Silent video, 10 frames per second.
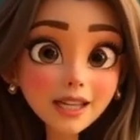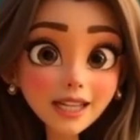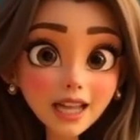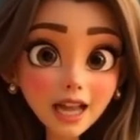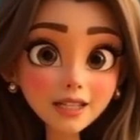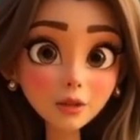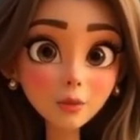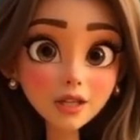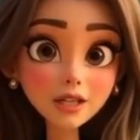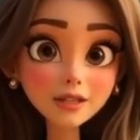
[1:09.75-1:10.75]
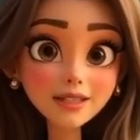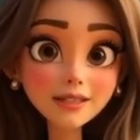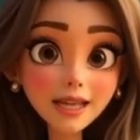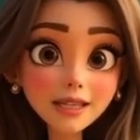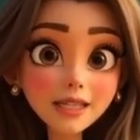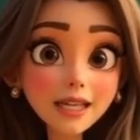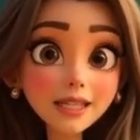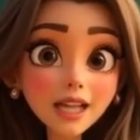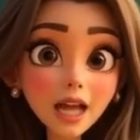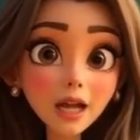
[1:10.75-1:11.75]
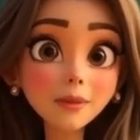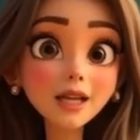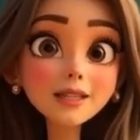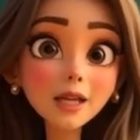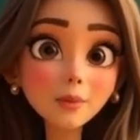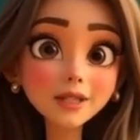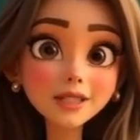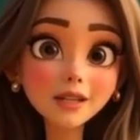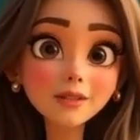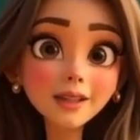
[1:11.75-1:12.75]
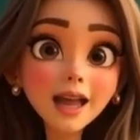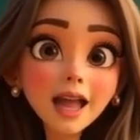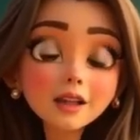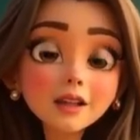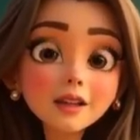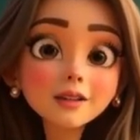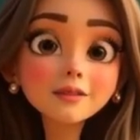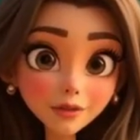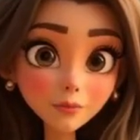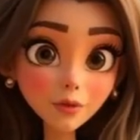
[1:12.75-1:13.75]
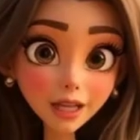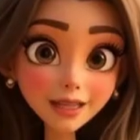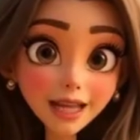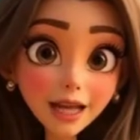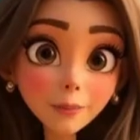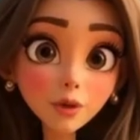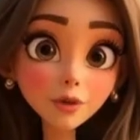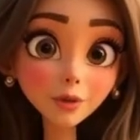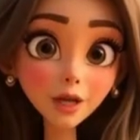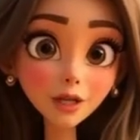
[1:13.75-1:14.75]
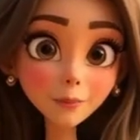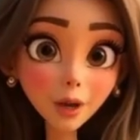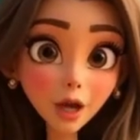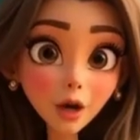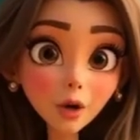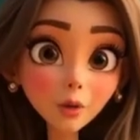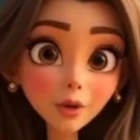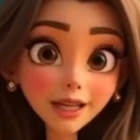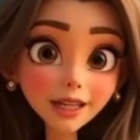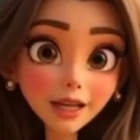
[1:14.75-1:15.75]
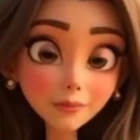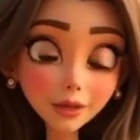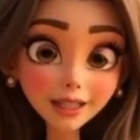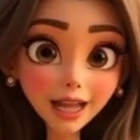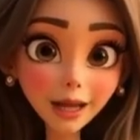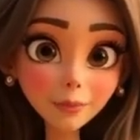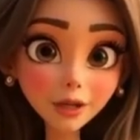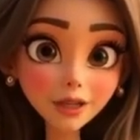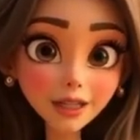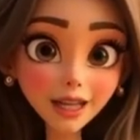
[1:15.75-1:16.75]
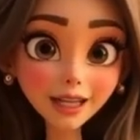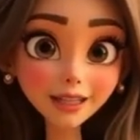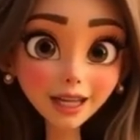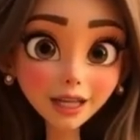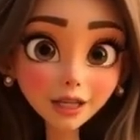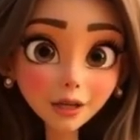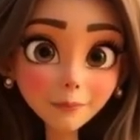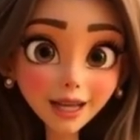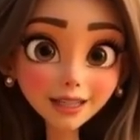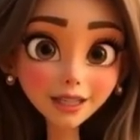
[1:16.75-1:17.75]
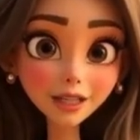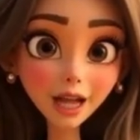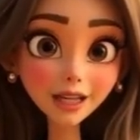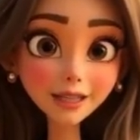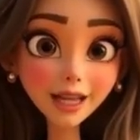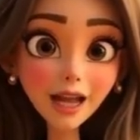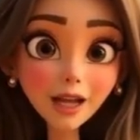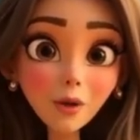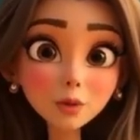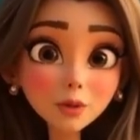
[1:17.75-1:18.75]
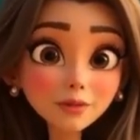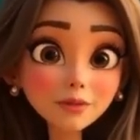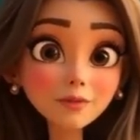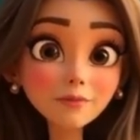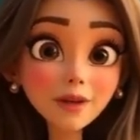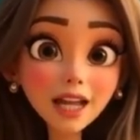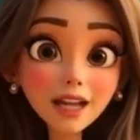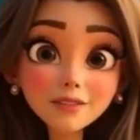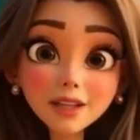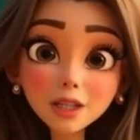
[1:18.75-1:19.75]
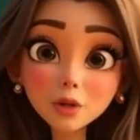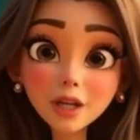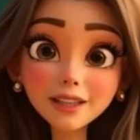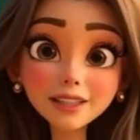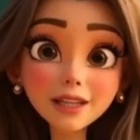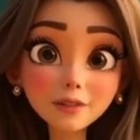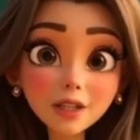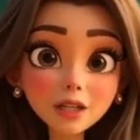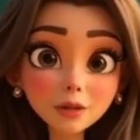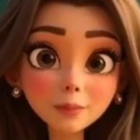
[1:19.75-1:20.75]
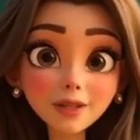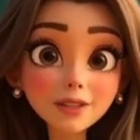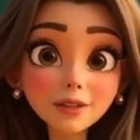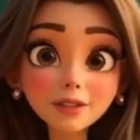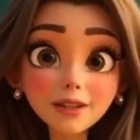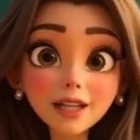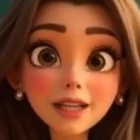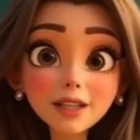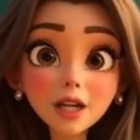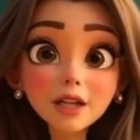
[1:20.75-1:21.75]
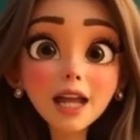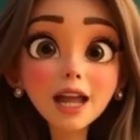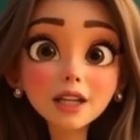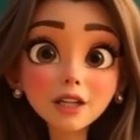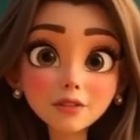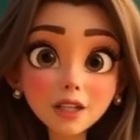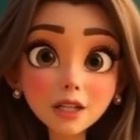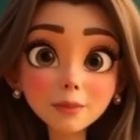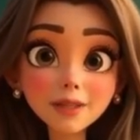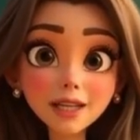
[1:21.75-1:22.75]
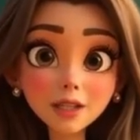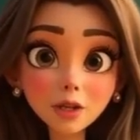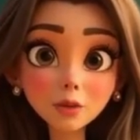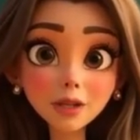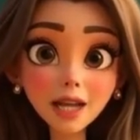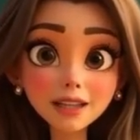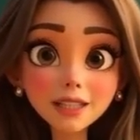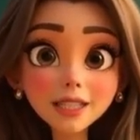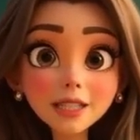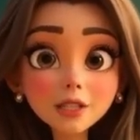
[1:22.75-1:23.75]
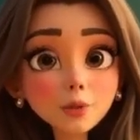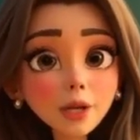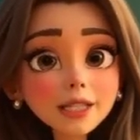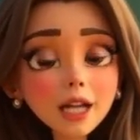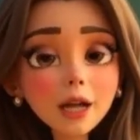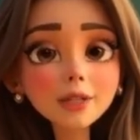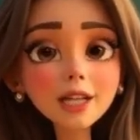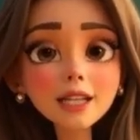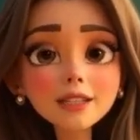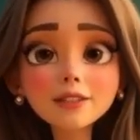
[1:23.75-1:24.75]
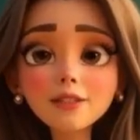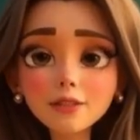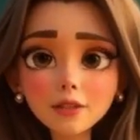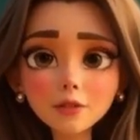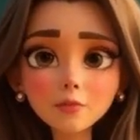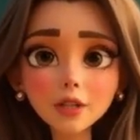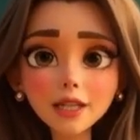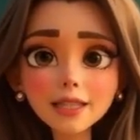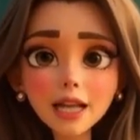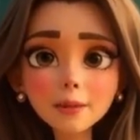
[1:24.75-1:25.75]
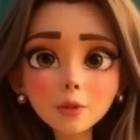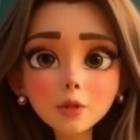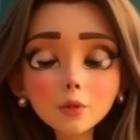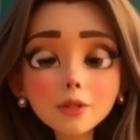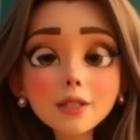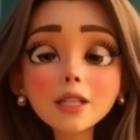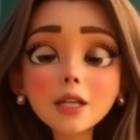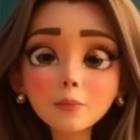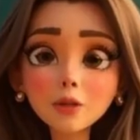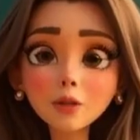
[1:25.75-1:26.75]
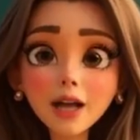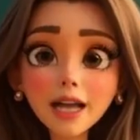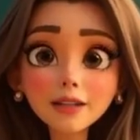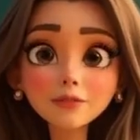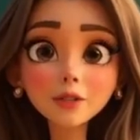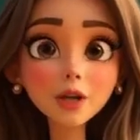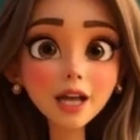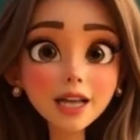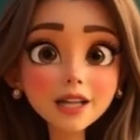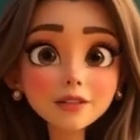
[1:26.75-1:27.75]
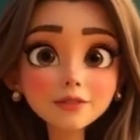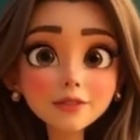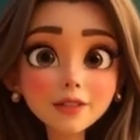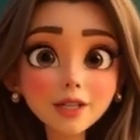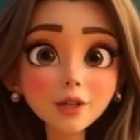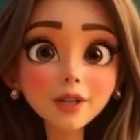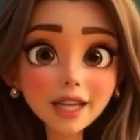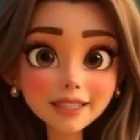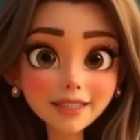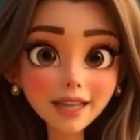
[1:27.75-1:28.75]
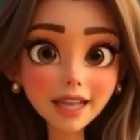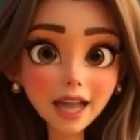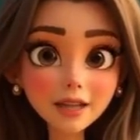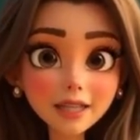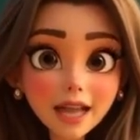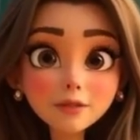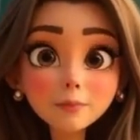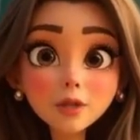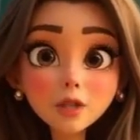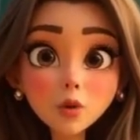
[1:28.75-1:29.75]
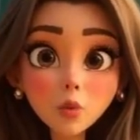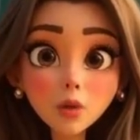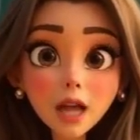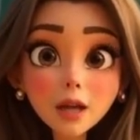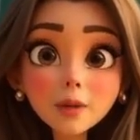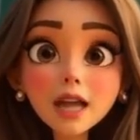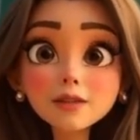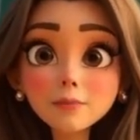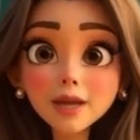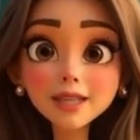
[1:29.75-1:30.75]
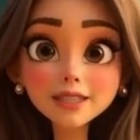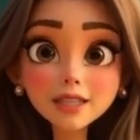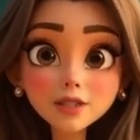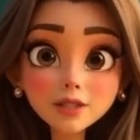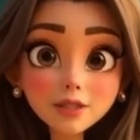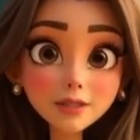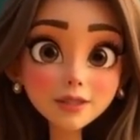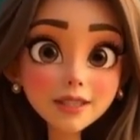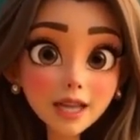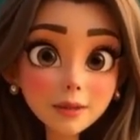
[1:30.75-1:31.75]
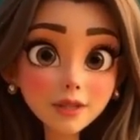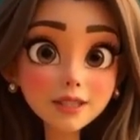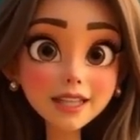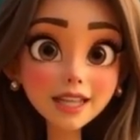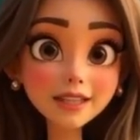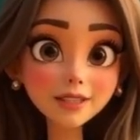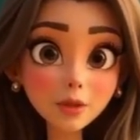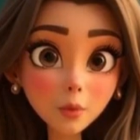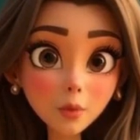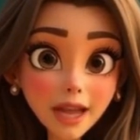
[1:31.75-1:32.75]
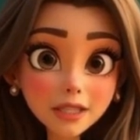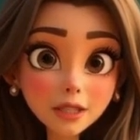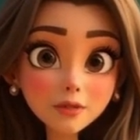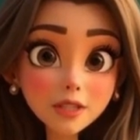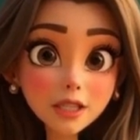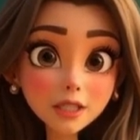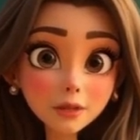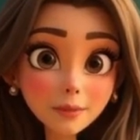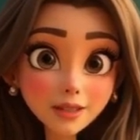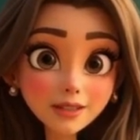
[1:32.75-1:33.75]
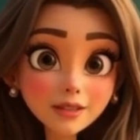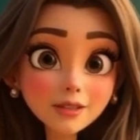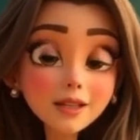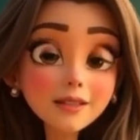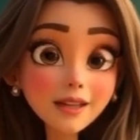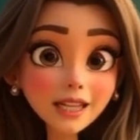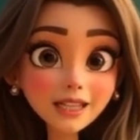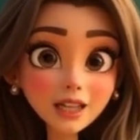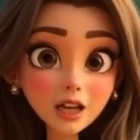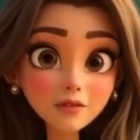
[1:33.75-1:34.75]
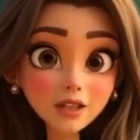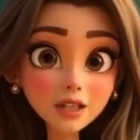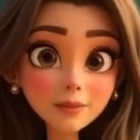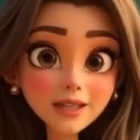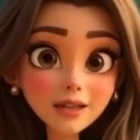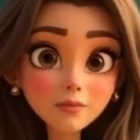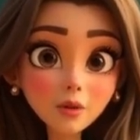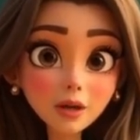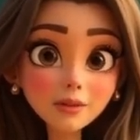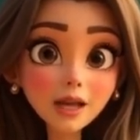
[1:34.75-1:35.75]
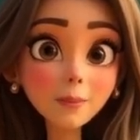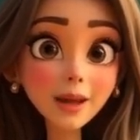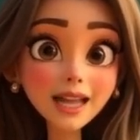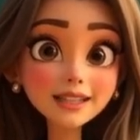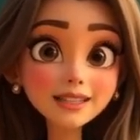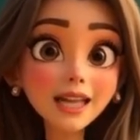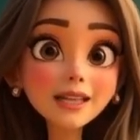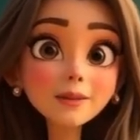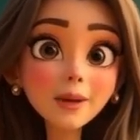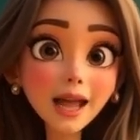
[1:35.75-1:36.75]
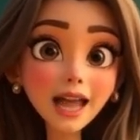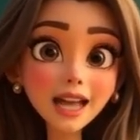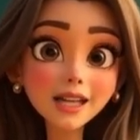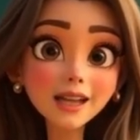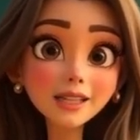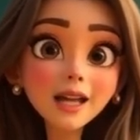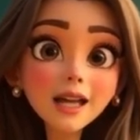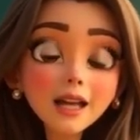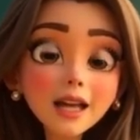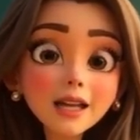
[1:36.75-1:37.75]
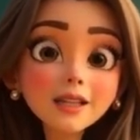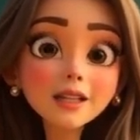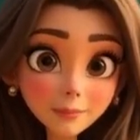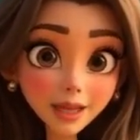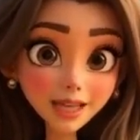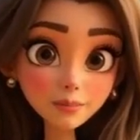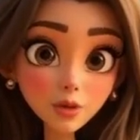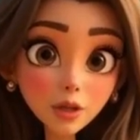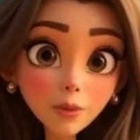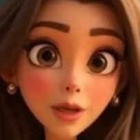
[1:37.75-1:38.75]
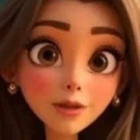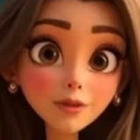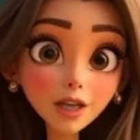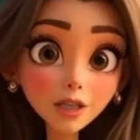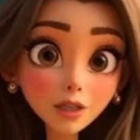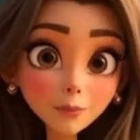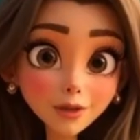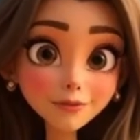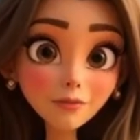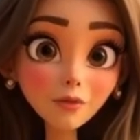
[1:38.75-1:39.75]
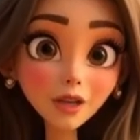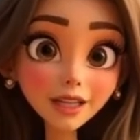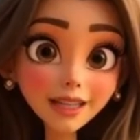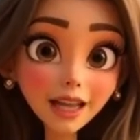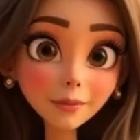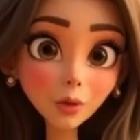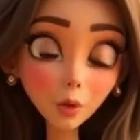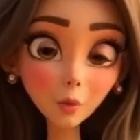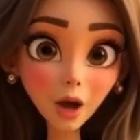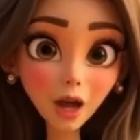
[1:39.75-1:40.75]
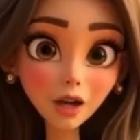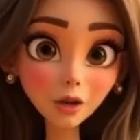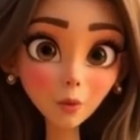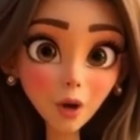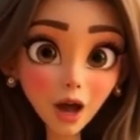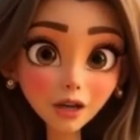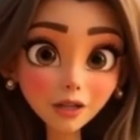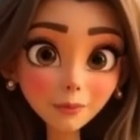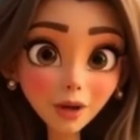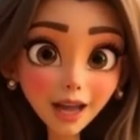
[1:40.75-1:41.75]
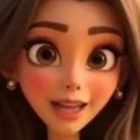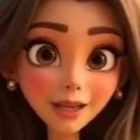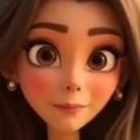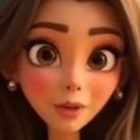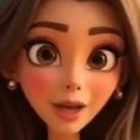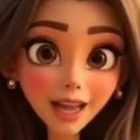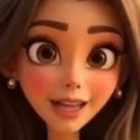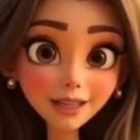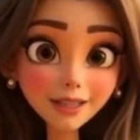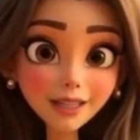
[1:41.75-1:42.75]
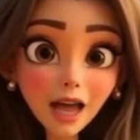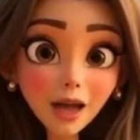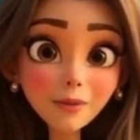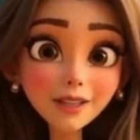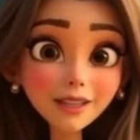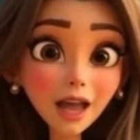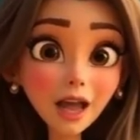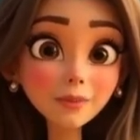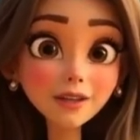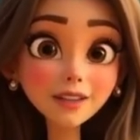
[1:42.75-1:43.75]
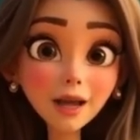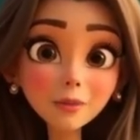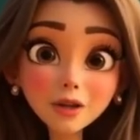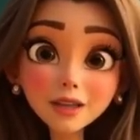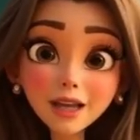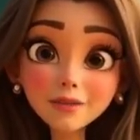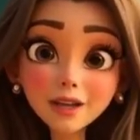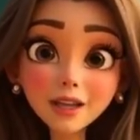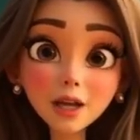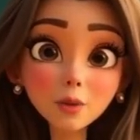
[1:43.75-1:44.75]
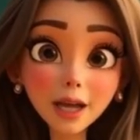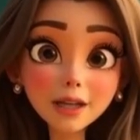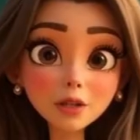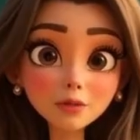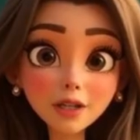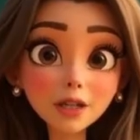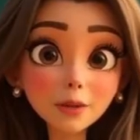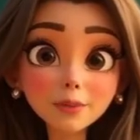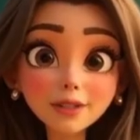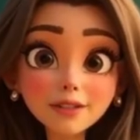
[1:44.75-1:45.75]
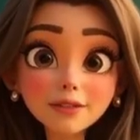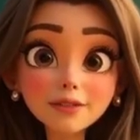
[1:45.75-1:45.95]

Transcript: In other words, they need an object that receives the action. For example, throw the ball, give me that book, send her a message. No. 5. Intransitive verbs. These are action verbs that do not need a direct object. For example, sleep, laugh, arrive. You can't say I laughed book or I arrived message. Number 6. Regular verbs. These are verbs that form their past tense by adding ed to the base form of the verb. For example, walk, walked, play, played, stop, stopped. Number 7. Irregular verbs.